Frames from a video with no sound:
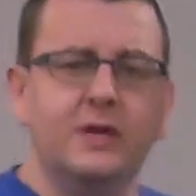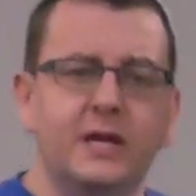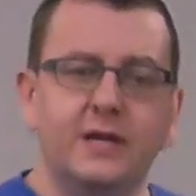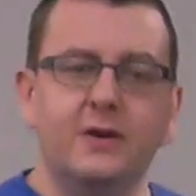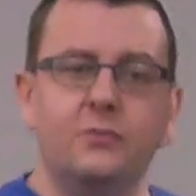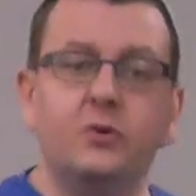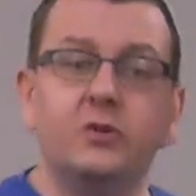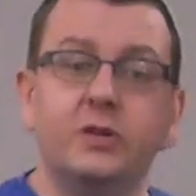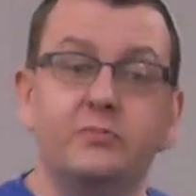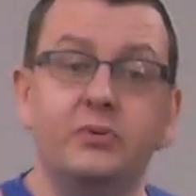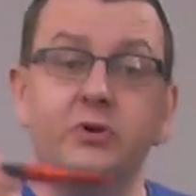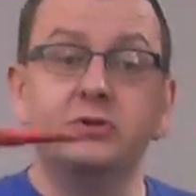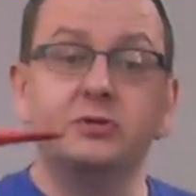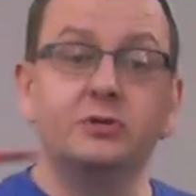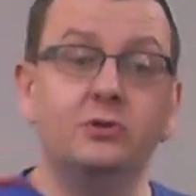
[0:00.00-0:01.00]
at what the
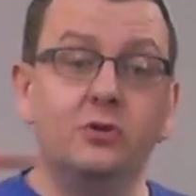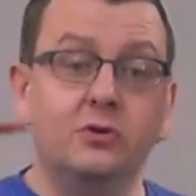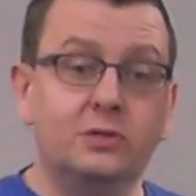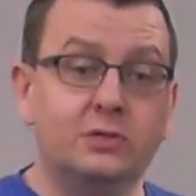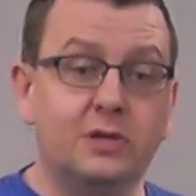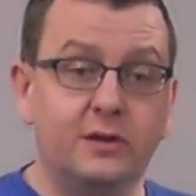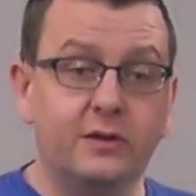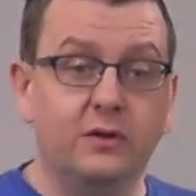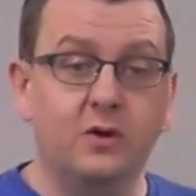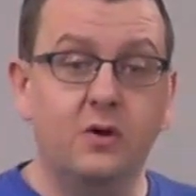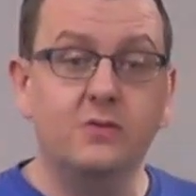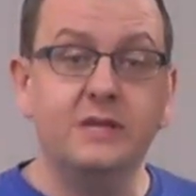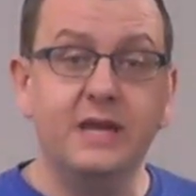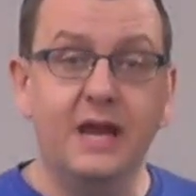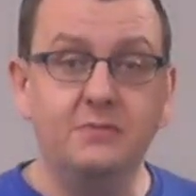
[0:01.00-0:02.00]
person looks like
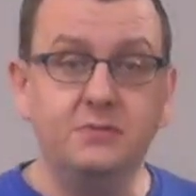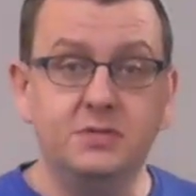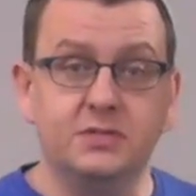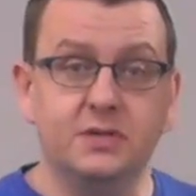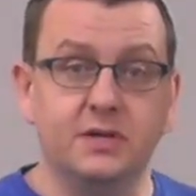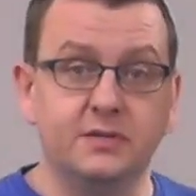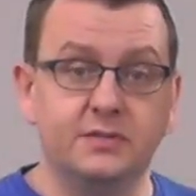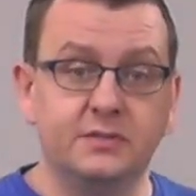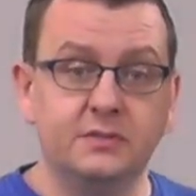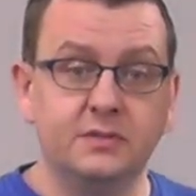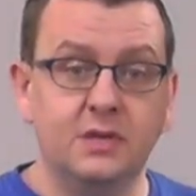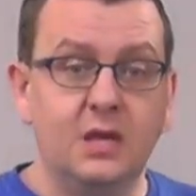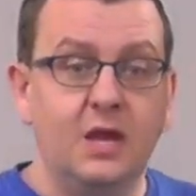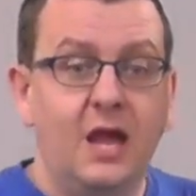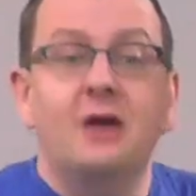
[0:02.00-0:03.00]
on the outside.
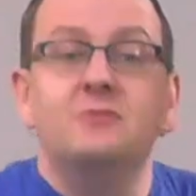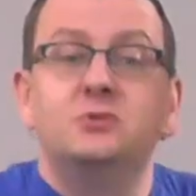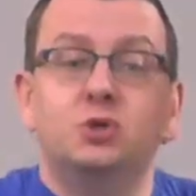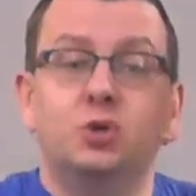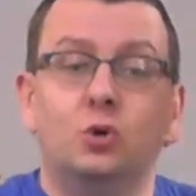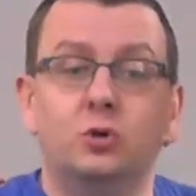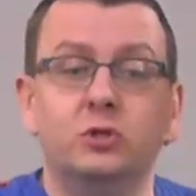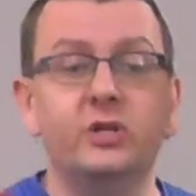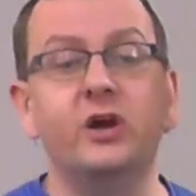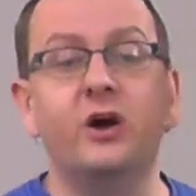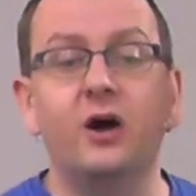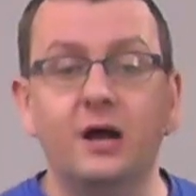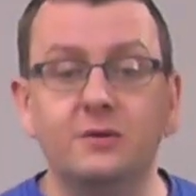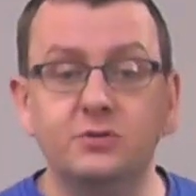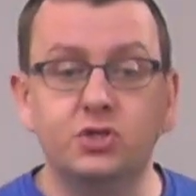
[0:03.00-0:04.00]
How tall they are,
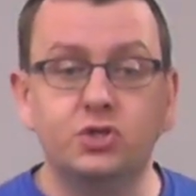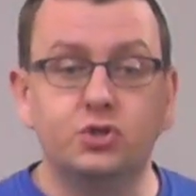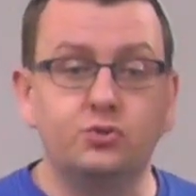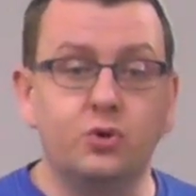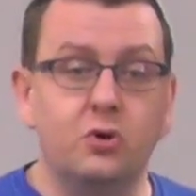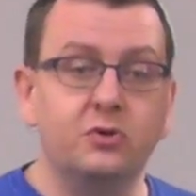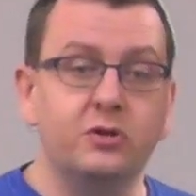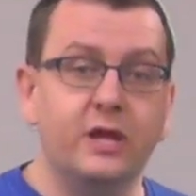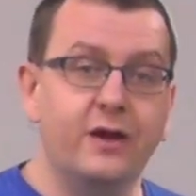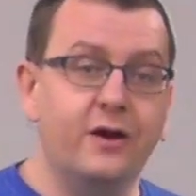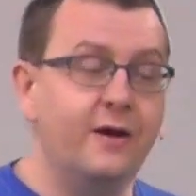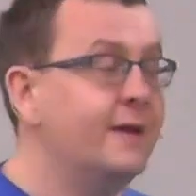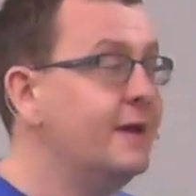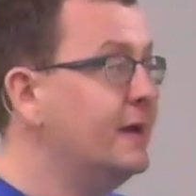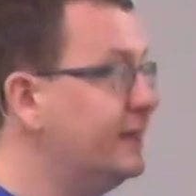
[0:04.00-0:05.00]
how strong they
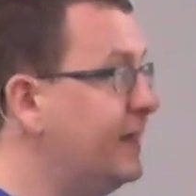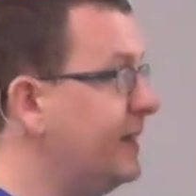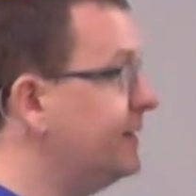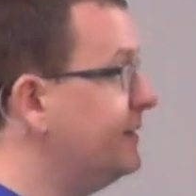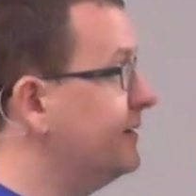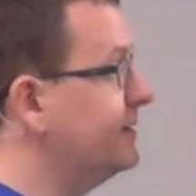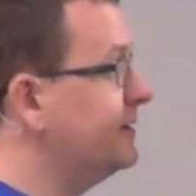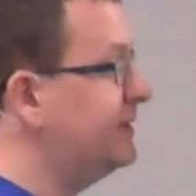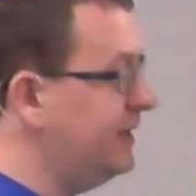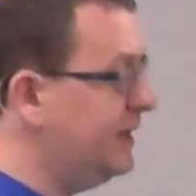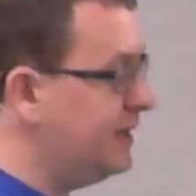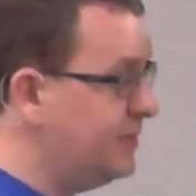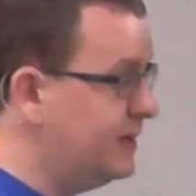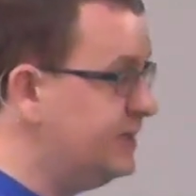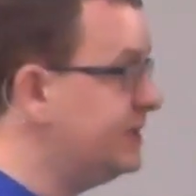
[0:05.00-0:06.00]
are, that kind of
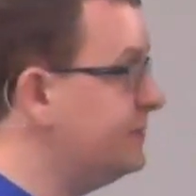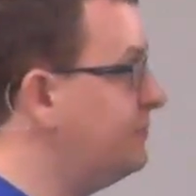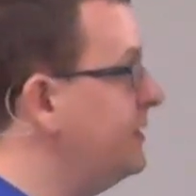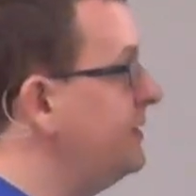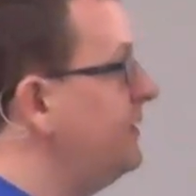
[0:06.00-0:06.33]
thing. But he said, but